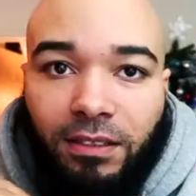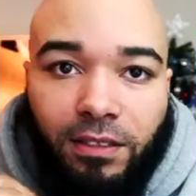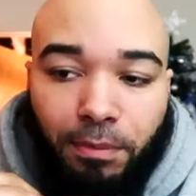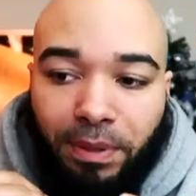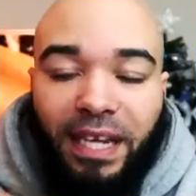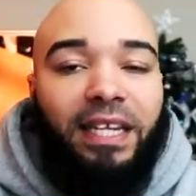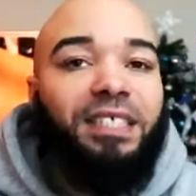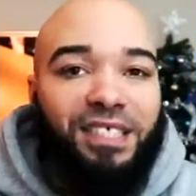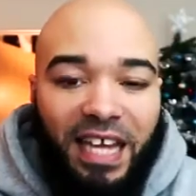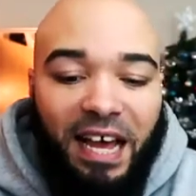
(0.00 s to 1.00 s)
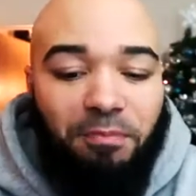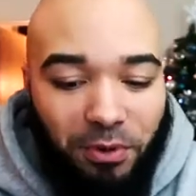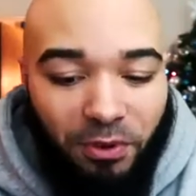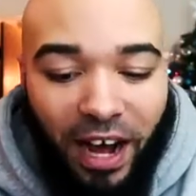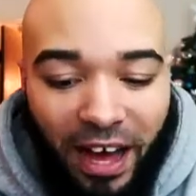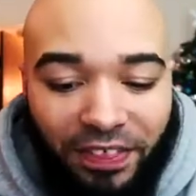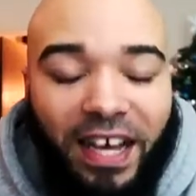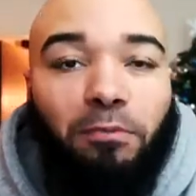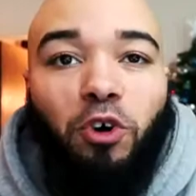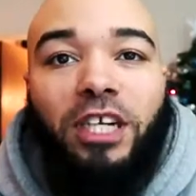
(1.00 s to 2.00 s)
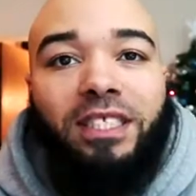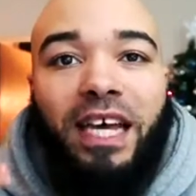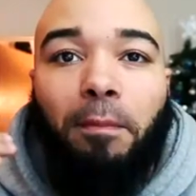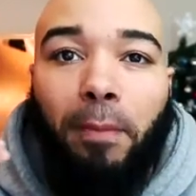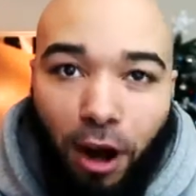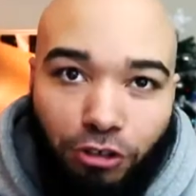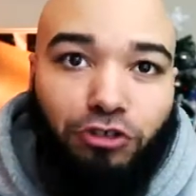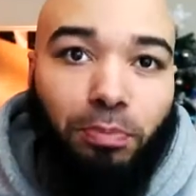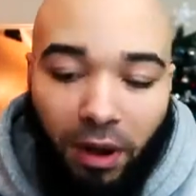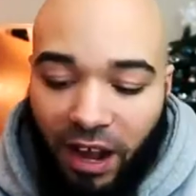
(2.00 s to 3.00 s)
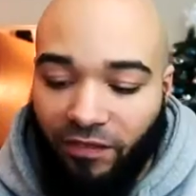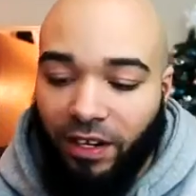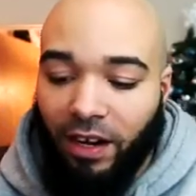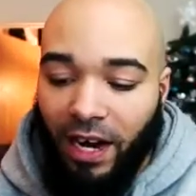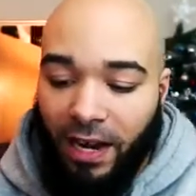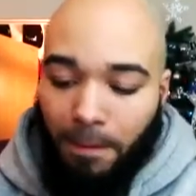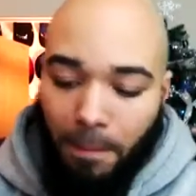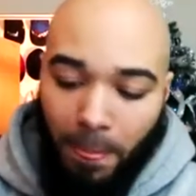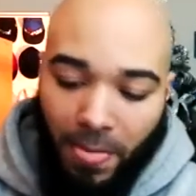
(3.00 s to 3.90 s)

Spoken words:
to be an example, I think I'm going to take partial profit, alright?